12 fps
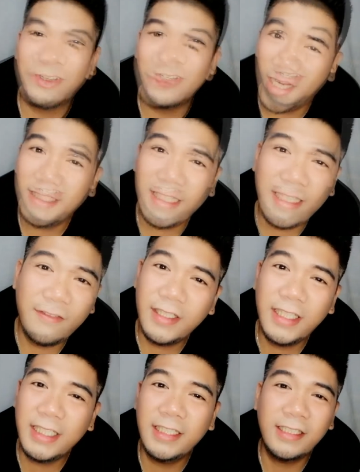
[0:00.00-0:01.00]
I'm not
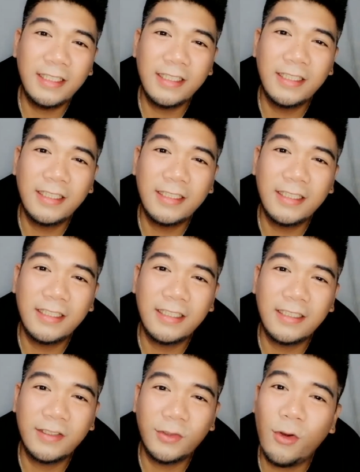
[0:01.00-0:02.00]
even
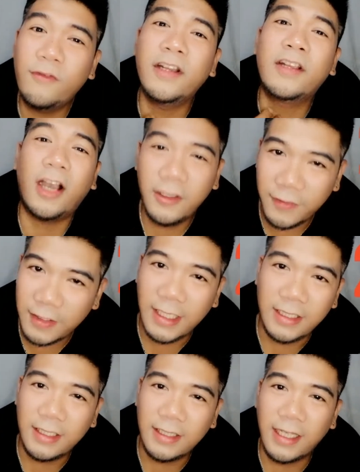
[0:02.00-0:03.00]

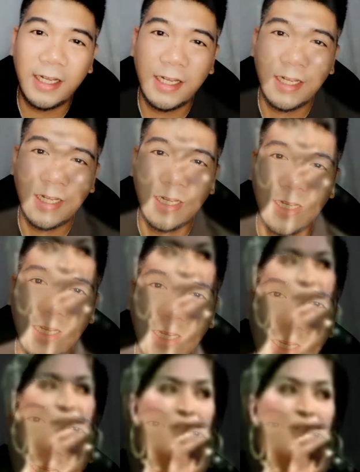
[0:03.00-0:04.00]
overconfident. I
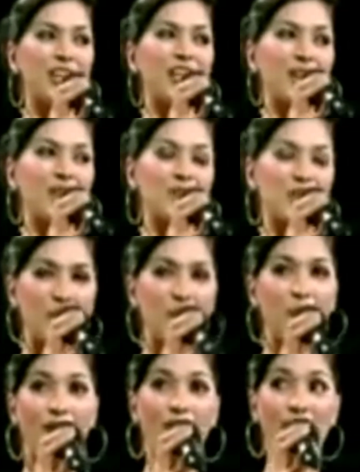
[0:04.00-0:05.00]
told you that I'm
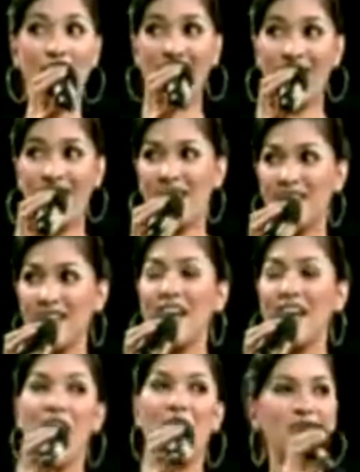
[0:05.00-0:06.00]
so
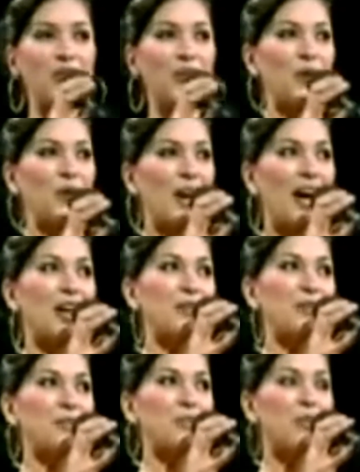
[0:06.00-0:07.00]
confident. Ito,
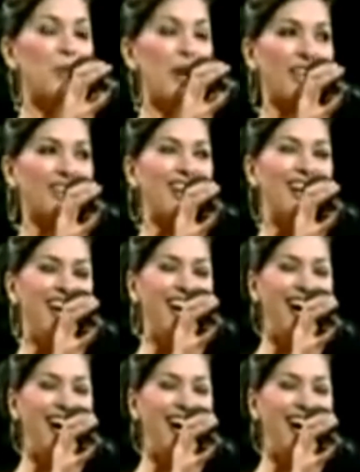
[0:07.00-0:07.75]
um, wait.